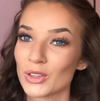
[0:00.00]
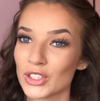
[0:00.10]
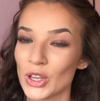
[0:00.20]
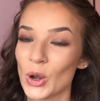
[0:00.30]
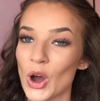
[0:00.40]

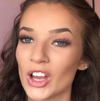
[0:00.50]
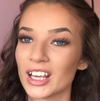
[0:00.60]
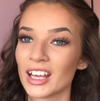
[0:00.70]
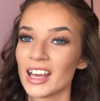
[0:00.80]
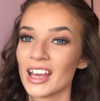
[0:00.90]
So
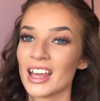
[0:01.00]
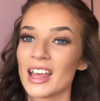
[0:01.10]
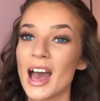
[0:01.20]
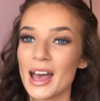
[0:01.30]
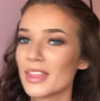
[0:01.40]
like,
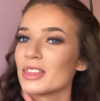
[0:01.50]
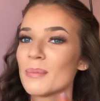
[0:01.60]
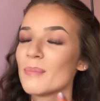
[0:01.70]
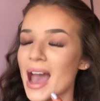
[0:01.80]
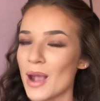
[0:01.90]
the
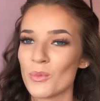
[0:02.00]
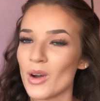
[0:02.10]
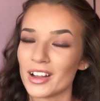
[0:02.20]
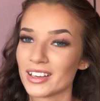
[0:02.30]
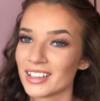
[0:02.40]
main
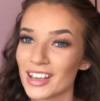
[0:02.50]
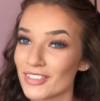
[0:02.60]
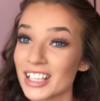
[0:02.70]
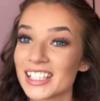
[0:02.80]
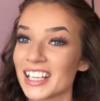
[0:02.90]
one, if
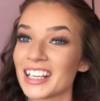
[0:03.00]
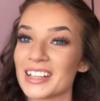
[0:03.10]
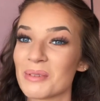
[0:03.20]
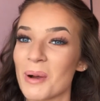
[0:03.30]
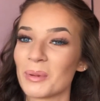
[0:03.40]
you're skinny,
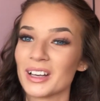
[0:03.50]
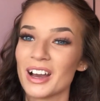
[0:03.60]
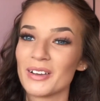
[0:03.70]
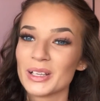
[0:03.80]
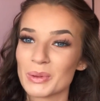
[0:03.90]
you'll probably
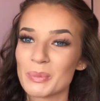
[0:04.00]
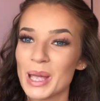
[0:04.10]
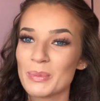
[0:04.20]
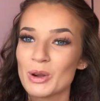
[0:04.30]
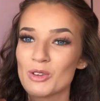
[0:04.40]
know, is when
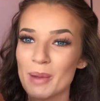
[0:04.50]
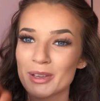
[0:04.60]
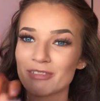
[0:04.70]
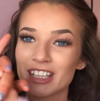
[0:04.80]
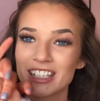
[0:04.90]
people grab
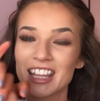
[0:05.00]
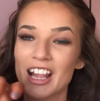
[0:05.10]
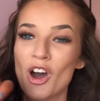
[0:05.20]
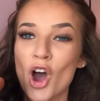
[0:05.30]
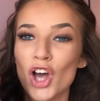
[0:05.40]
your wrists and they're
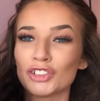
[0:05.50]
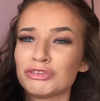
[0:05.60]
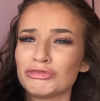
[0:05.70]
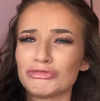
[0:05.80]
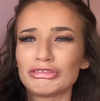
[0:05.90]
like,
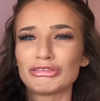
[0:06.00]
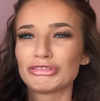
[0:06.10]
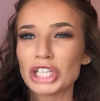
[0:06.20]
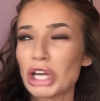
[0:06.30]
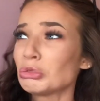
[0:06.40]

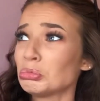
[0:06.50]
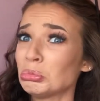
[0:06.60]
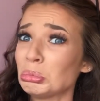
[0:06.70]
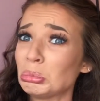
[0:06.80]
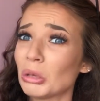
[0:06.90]

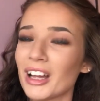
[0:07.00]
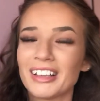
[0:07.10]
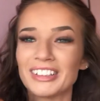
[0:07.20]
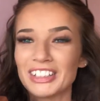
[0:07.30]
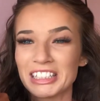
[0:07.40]
oh,
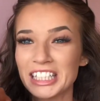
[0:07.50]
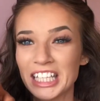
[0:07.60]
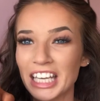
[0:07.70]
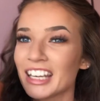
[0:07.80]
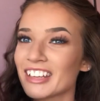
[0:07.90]
look how
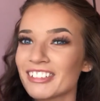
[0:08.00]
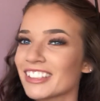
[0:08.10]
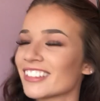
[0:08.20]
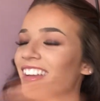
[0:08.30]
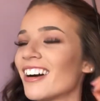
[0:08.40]
skinny your
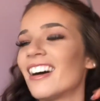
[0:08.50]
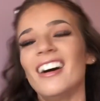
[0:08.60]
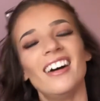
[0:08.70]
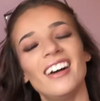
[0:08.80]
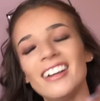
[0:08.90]
wrists are.
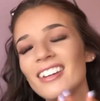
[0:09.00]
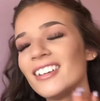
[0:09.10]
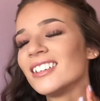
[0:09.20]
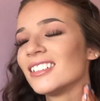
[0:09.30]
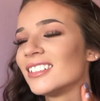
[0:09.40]

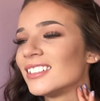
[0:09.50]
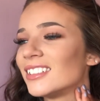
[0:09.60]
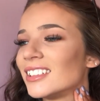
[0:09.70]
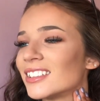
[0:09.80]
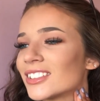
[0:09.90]
Like, oh,
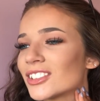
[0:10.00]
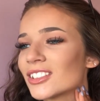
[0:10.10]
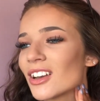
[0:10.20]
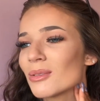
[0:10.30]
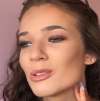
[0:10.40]

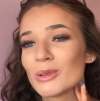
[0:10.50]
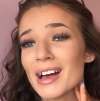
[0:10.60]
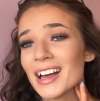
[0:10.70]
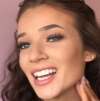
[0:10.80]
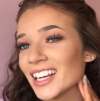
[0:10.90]
just go
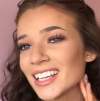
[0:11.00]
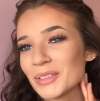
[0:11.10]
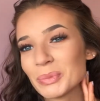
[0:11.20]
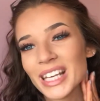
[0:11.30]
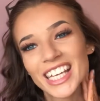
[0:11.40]
away,
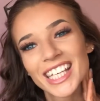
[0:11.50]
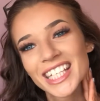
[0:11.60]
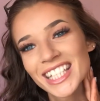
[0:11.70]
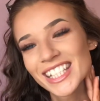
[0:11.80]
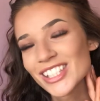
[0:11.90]

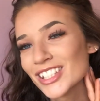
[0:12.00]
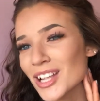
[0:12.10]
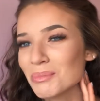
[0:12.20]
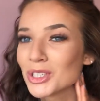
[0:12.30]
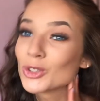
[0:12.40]
please.
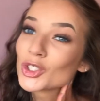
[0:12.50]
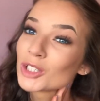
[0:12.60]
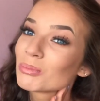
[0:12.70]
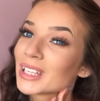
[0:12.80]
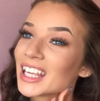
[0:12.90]
Stop
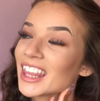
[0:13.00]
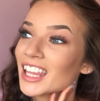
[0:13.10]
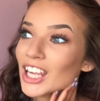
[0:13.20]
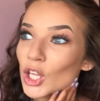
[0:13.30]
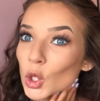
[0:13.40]
touching me,
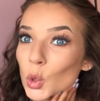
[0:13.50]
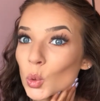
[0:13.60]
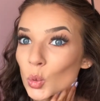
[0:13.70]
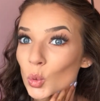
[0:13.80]
thank you.